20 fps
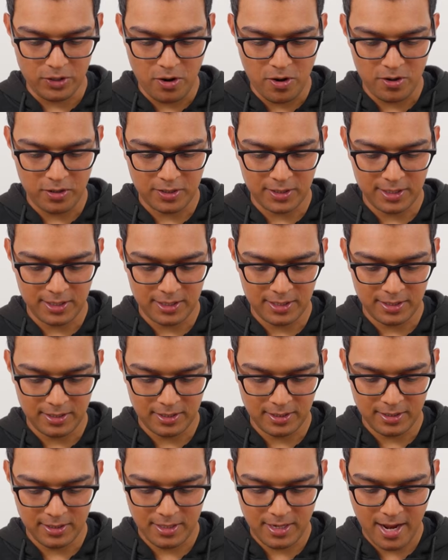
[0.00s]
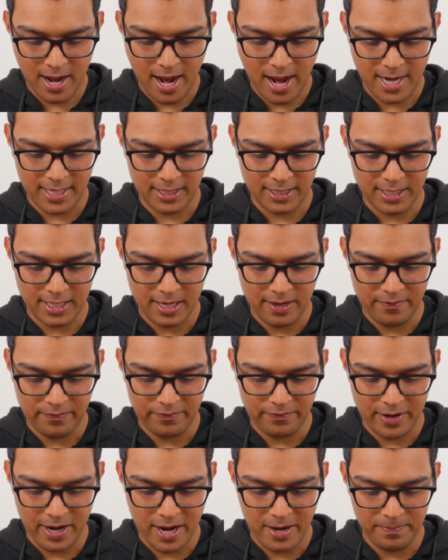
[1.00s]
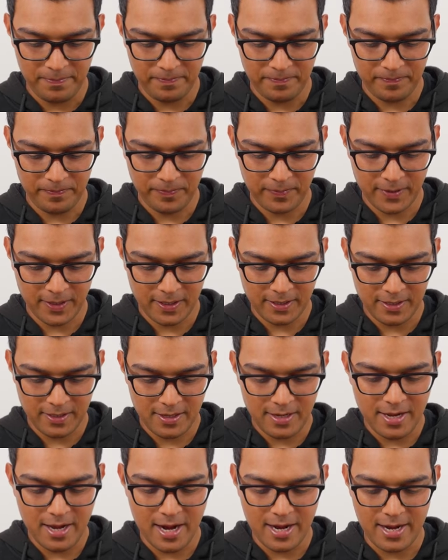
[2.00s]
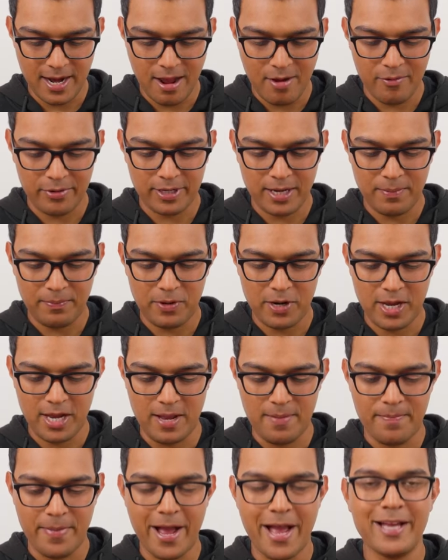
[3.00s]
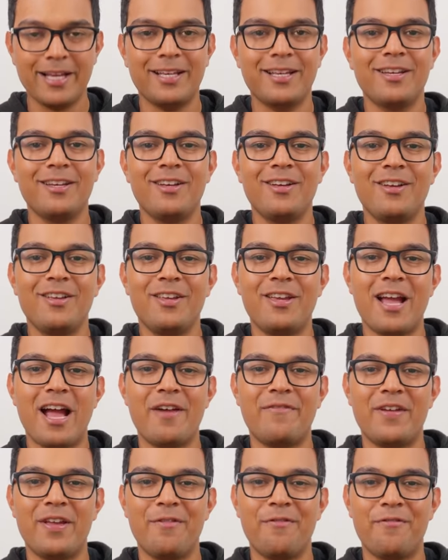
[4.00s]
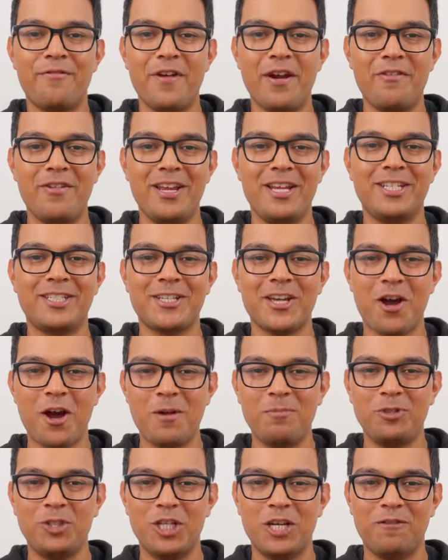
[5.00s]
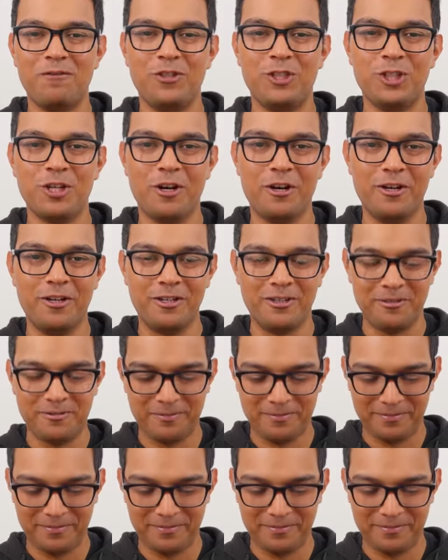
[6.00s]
docks, add a keyframe, and now when I play it back, you have a ferry time shift shot.